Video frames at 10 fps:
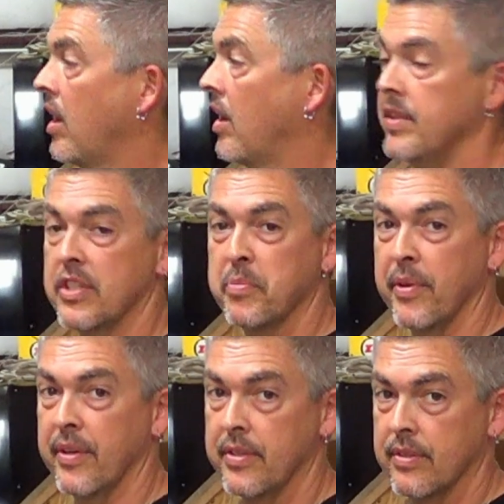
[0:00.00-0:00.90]
have the
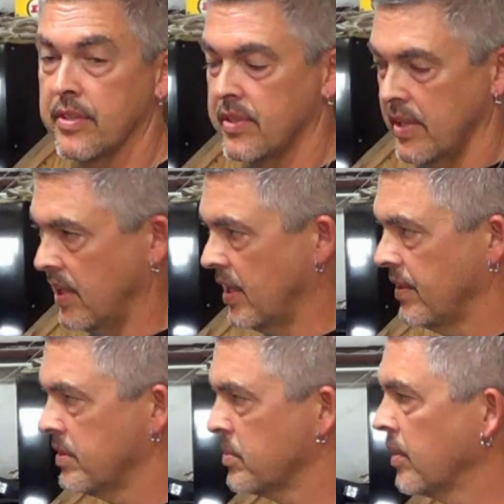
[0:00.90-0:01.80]
experience and understanding
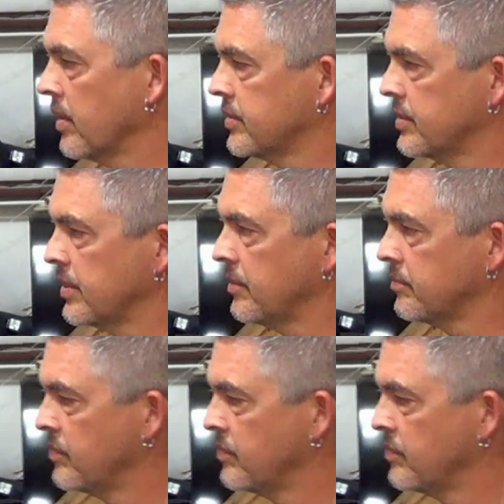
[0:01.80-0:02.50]
how this works. So